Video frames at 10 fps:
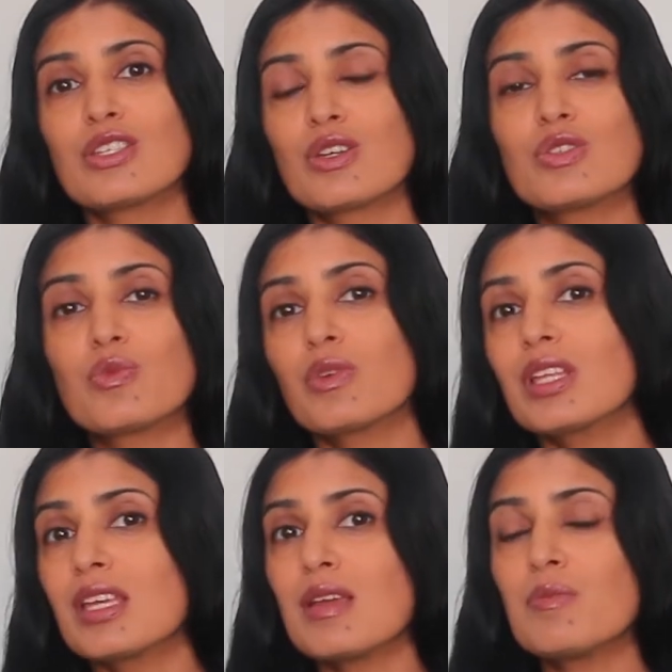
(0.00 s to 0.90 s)
So it's
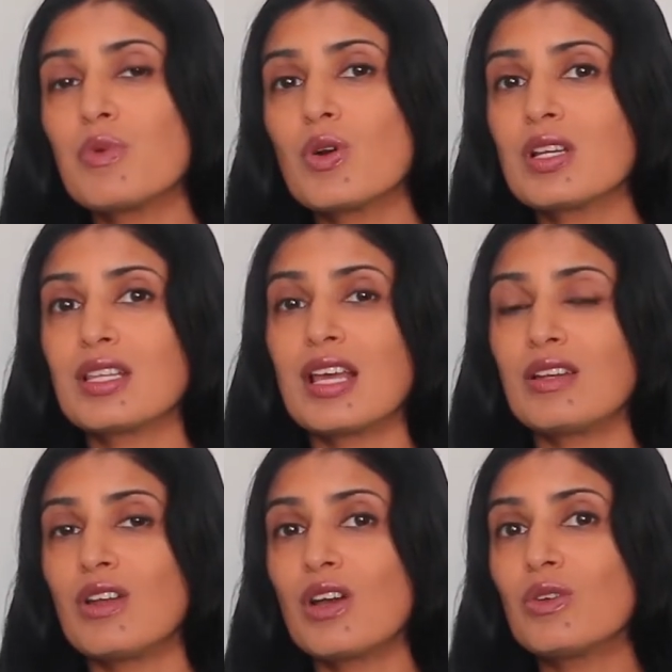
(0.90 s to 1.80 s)
really important
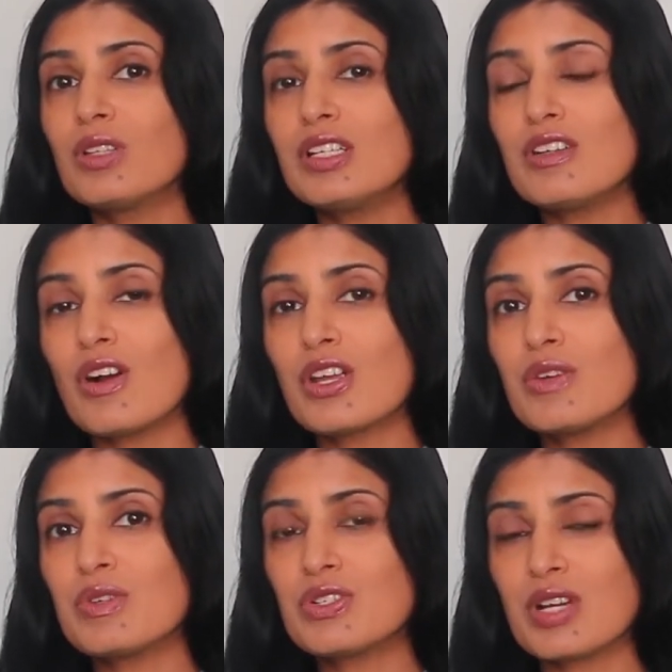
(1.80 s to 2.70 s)
that not only are
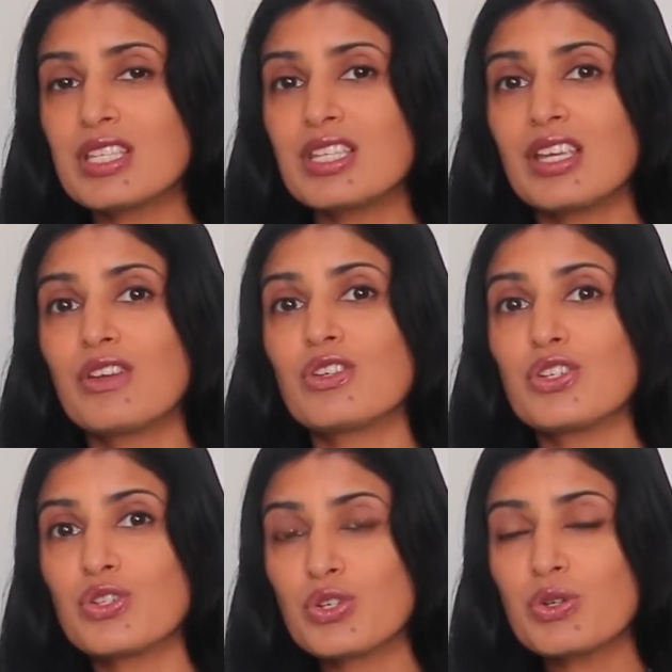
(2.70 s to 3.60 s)
you addressing your
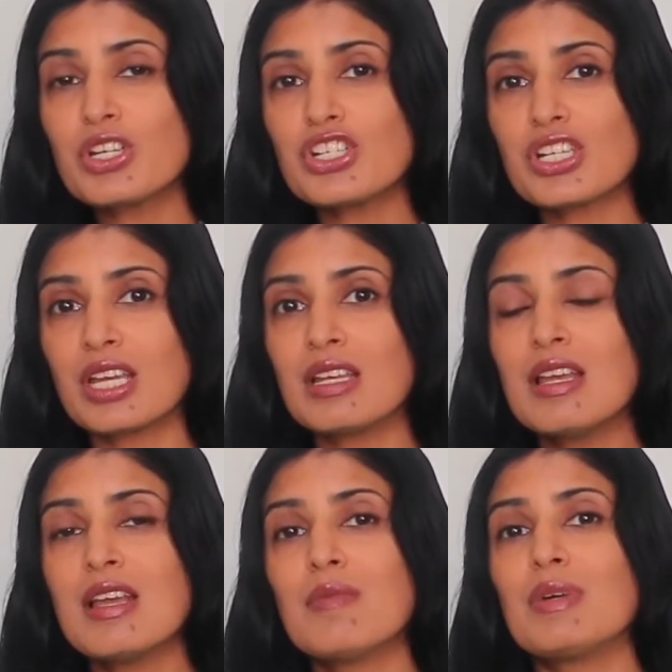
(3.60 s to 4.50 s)
nutrition,
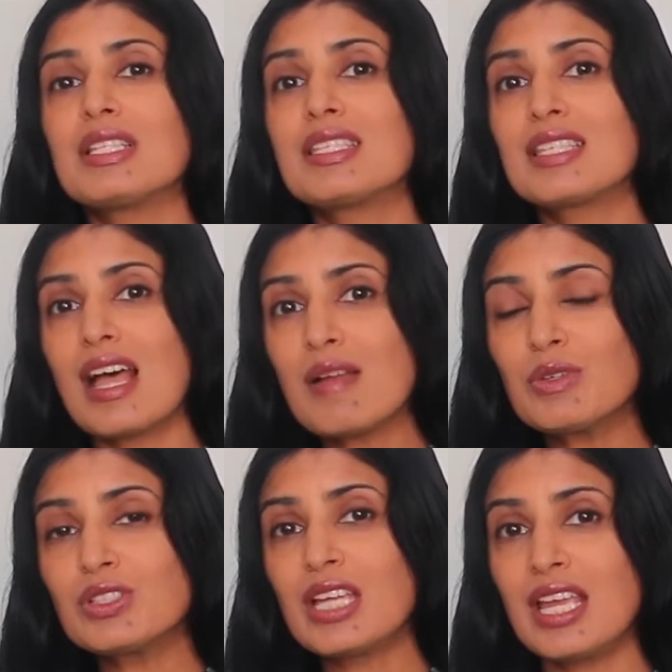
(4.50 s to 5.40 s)
but
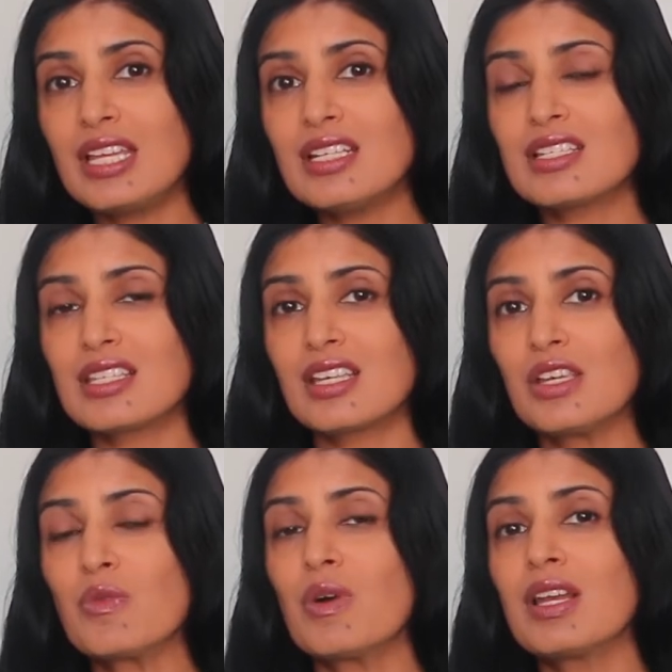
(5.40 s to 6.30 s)

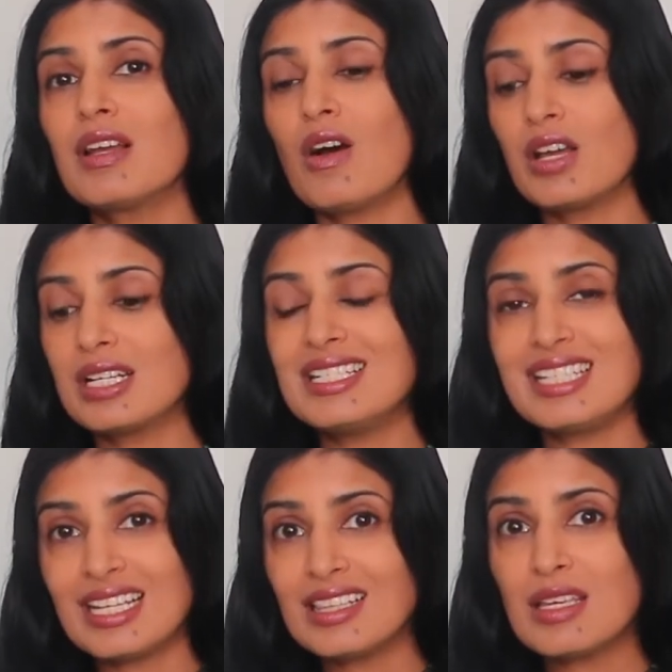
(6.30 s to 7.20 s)
simultaneously you want to, on a
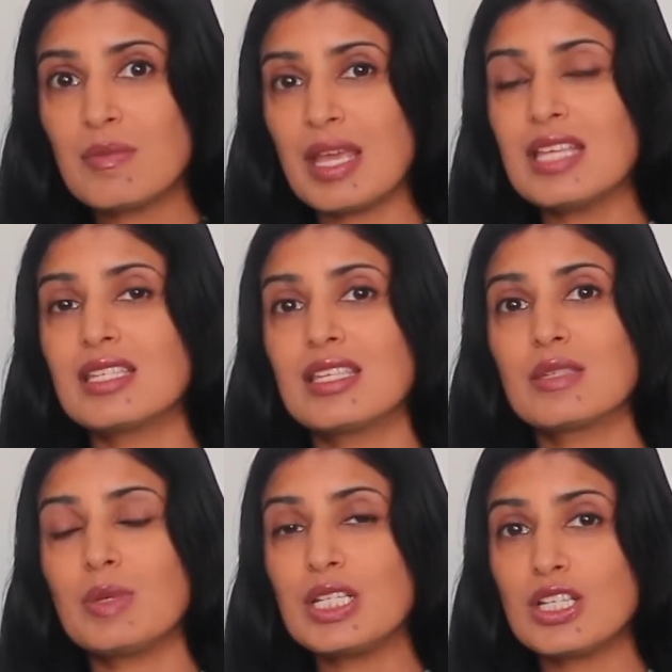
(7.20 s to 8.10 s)
daily
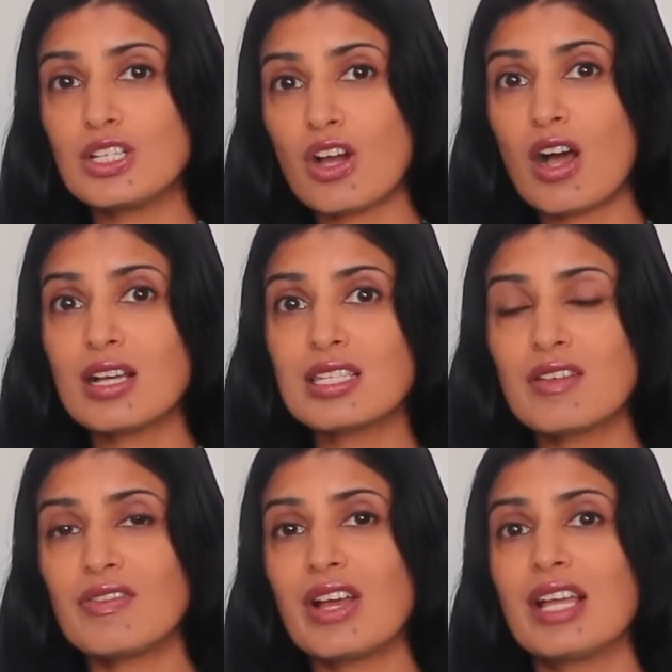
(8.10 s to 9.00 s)
basis, be
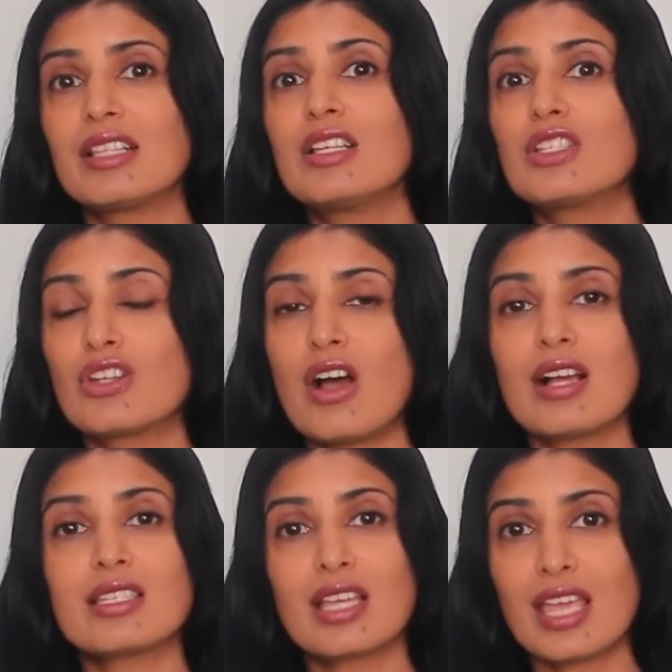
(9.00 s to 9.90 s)
detoxifying these
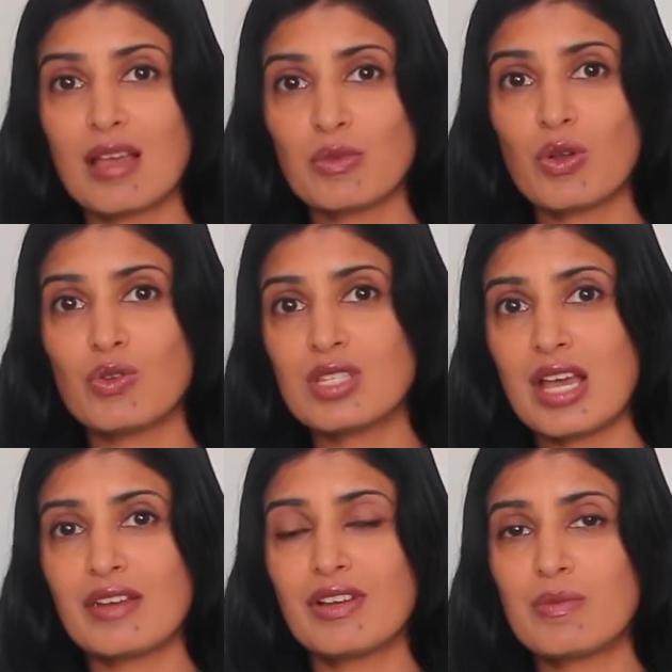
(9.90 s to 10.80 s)
toxic chemicals
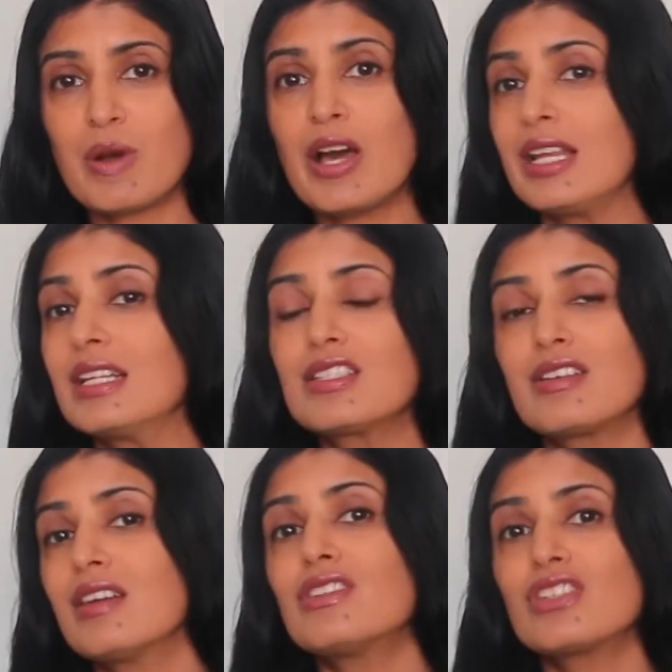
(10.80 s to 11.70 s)
out of your body. It's
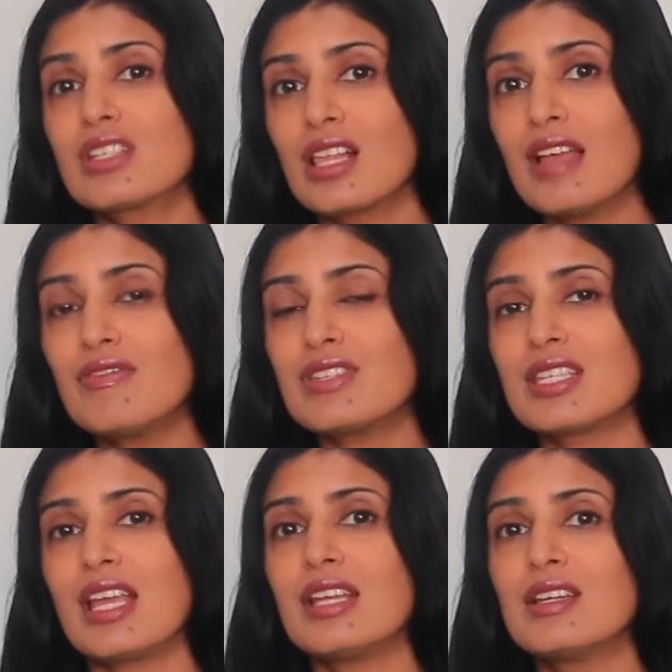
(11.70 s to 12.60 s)
not just
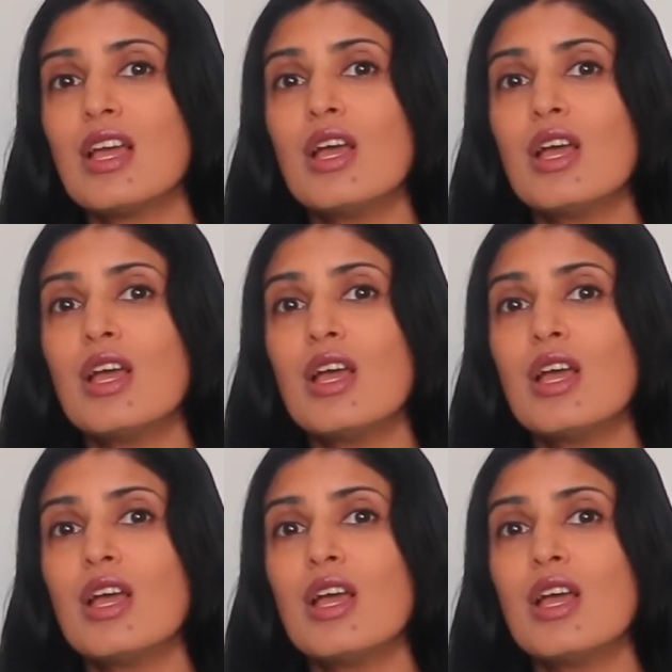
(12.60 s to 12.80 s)
glyphosate.